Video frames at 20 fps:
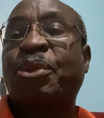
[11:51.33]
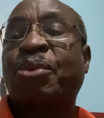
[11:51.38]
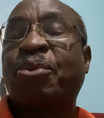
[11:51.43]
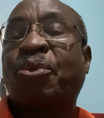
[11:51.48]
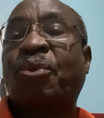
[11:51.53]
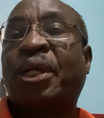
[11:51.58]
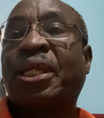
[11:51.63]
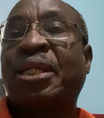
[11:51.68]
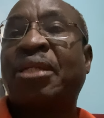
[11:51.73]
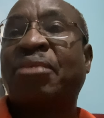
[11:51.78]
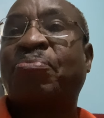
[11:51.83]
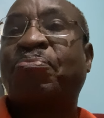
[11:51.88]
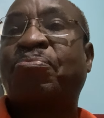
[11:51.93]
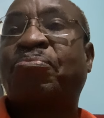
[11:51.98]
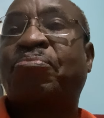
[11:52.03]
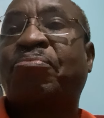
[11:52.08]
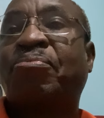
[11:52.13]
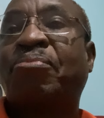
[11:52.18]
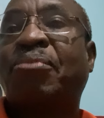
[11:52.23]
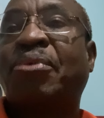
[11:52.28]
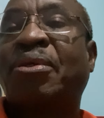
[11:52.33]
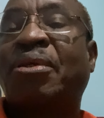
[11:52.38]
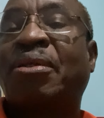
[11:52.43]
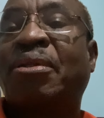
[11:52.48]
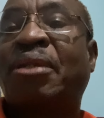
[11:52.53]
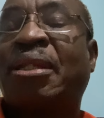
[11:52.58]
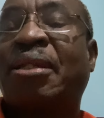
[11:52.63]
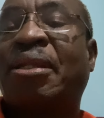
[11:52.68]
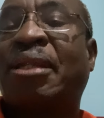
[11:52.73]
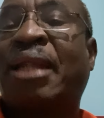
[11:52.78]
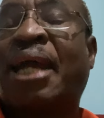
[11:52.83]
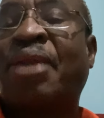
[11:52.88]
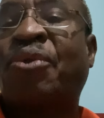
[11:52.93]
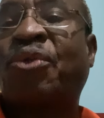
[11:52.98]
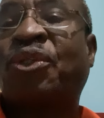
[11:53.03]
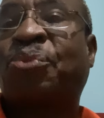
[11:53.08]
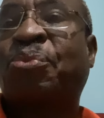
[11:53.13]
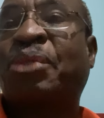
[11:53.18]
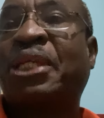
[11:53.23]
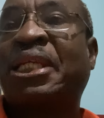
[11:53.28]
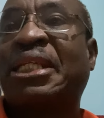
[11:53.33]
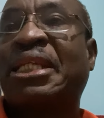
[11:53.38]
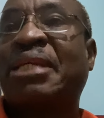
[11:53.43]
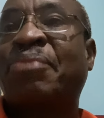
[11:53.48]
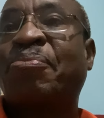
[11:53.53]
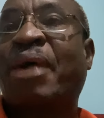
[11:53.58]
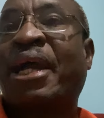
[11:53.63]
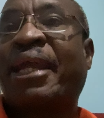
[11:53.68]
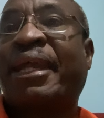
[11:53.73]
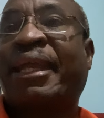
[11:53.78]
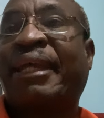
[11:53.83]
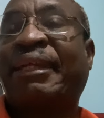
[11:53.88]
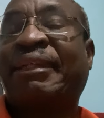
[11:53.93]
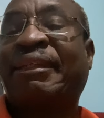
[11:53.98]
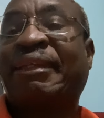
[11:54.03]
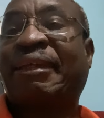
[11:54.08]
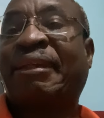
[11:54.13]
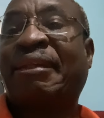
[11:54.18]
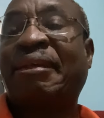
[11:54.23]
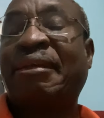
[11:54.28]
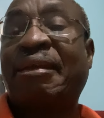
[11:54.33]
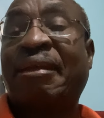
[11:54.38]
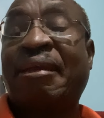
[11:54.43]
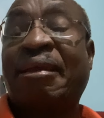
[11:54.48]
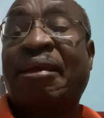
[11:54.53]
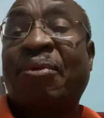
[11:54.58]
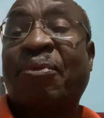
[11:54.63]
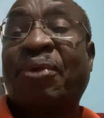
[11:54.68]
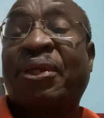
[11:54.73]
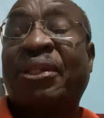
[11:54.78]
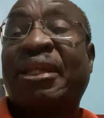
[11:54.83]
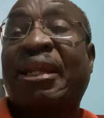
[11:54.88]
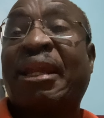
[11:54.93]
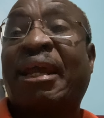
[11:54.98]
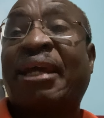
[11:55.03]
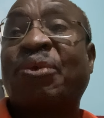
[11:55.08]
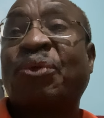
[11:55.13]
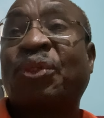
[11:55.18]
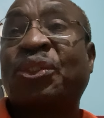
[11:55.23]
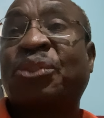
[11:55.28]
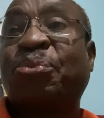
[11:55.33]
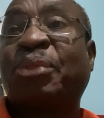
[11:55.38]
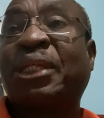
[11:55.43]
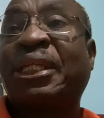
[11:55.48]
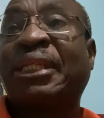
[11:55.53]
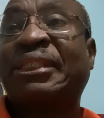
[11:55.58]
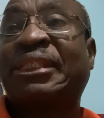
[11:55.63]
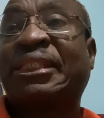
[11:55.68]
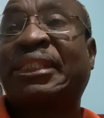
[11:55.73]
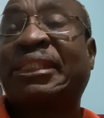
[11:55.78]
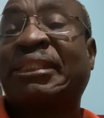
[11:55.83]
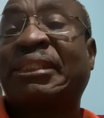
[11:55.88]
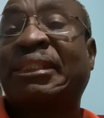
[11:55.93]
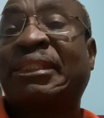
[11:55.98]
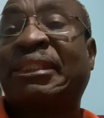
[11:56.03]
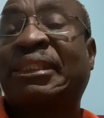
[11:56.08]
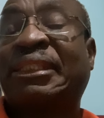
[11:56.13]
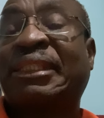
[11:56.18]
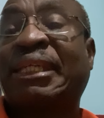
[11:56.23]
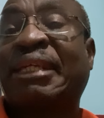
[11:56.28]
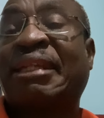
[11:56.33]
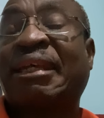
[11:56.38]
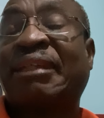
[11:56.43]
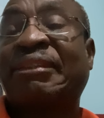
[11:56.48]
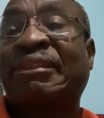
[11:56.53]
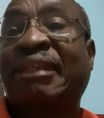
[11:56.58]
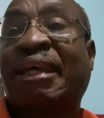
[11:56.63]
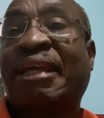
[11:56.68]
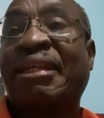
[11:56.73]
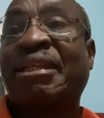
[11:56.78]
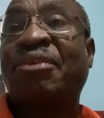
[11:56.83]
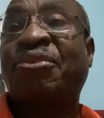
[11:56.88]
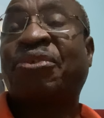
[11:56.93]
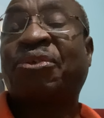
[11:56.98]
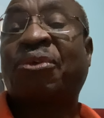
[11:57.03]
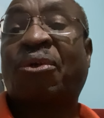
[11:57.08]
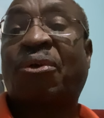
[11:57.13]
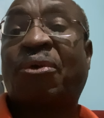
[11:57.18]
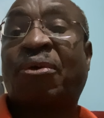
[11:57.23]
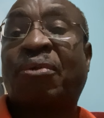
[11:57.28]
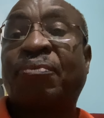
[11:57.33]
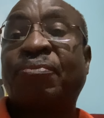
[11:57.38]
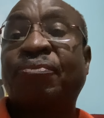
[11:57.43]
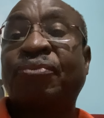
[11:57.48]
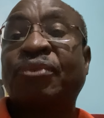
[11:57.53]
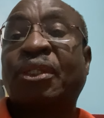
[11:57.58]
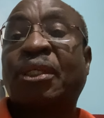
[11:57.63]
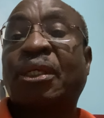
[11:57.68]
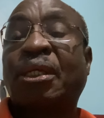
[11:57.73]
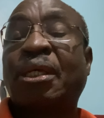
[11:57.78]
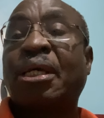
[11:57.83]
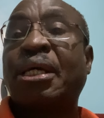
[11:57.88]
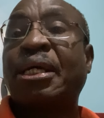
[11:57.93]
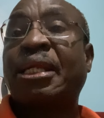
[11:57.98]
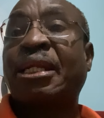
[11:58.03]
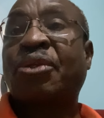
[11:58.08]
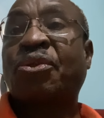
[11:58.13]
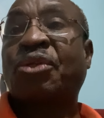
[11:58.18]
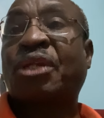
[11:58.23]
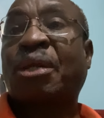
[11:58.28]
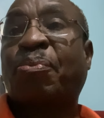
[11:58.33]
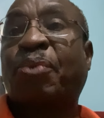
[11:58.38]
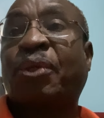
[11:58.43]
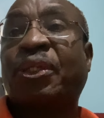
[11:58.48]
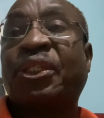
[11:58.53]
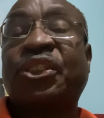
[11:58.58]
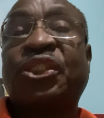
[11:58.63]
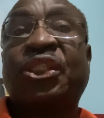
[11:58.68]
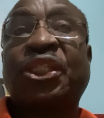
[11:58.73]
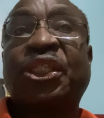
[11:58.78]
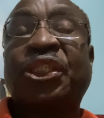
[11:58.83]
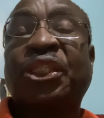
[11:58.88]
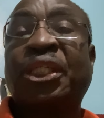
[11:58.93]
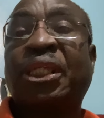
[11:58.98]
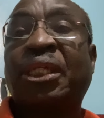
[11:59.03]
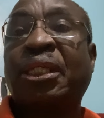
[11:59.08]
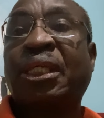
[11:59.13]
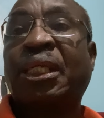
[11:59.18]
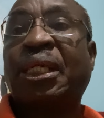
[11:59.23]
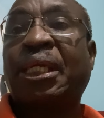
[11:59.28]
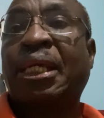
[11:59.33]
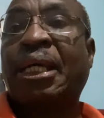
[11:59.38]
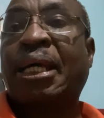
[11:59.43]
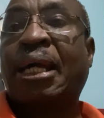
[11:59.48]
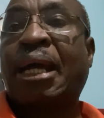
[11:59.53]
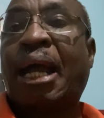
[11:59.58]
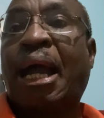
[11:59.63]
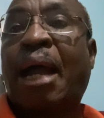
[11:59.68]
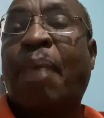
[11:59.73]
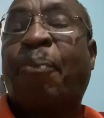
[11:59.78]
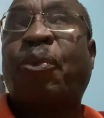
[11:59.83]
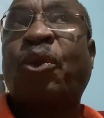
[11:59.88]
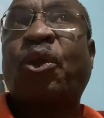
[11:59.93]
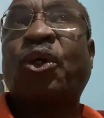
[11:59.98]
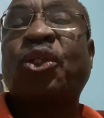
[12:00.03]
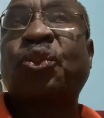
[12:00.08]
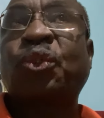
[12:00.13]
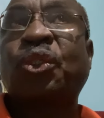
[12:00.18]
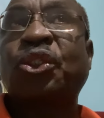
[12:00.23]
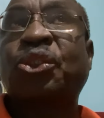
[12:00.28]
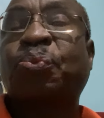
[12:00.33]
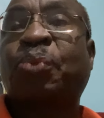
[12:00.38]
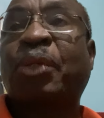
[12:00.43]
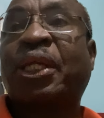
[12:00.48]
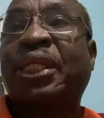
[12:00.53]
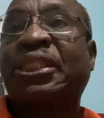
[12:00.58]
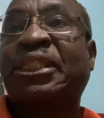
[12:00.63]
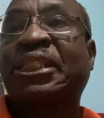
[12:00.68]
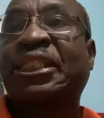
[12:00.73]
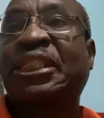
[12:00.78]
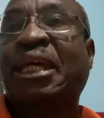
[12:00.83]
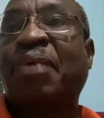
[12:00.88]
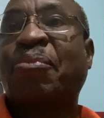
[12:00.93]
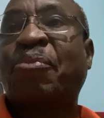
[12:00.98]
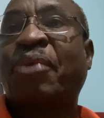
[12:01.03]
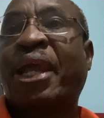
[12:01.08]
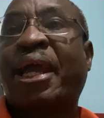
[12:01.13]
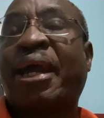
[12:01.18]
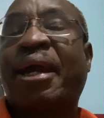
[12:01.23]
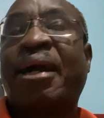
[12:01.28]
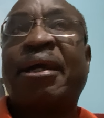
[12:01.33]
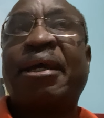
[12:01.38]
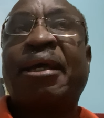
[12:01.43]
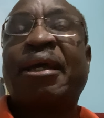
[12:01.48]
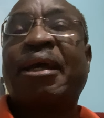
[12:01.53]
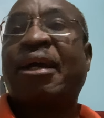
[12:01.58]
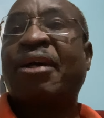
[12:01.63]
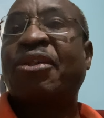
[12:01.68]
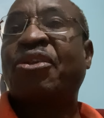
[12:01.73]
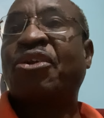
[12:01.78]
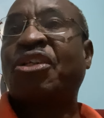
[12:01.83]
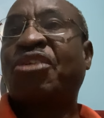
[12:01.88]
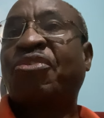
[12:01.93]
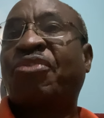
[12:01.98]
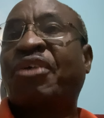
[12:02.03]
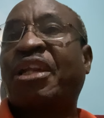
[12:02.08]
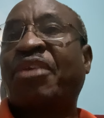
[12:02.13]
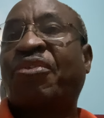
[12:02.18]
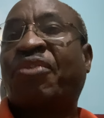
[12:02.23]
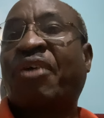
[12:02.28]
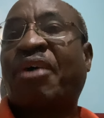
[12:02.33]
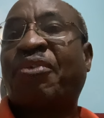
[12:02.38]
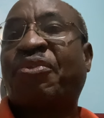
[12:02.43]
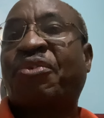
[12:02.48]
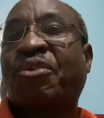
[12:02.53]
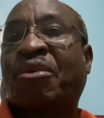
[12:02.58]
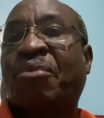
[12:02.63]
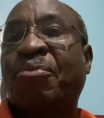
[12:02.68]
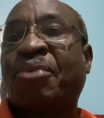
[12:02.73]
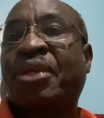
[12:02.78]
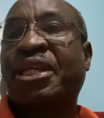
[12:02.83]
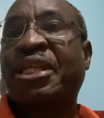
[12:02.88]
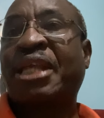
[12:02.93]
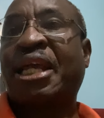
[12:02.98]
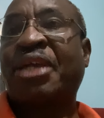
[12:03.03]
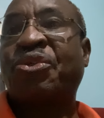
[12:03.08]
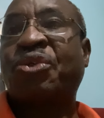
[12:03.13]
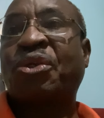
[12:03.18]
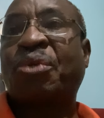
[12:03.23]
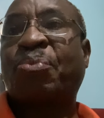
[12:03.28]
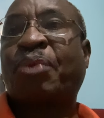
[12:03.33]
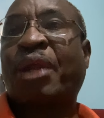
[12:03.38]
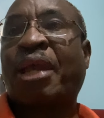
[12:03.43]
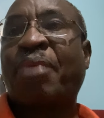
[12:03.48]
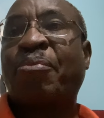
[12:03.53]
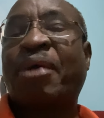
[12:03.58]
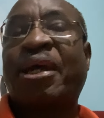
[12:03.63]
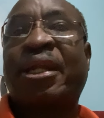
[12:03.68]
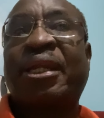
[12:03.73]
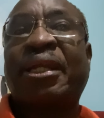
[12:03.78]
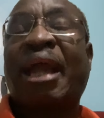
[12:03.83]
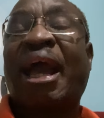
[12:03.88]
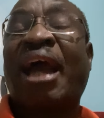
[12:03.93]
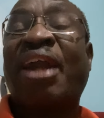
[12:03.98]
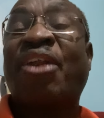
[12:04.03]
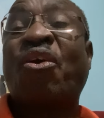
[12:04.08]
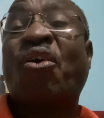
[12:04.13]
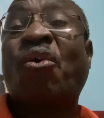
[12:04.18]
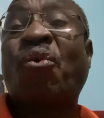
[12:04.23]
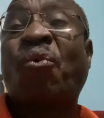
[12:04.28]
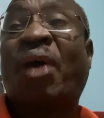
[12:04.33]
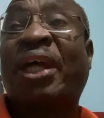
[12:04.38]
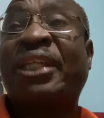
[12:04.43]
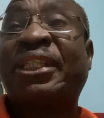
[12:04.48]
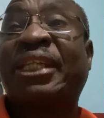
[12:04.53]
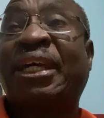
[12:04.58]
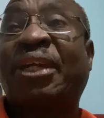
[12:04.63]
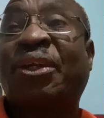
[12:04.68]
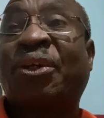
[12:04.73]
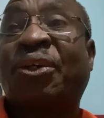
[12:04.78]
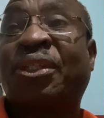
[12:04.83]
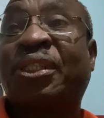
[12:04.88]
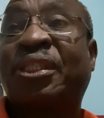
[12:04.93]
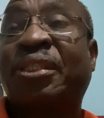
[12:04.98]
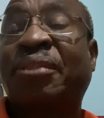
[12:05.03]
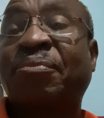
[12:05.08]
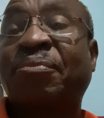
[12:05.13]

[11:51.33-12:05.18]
when land was being demarcated, when the land was being set aside for Riruta police station, a plot was placed somewhere not very far from Kinyanjui Primary along Wanye Road.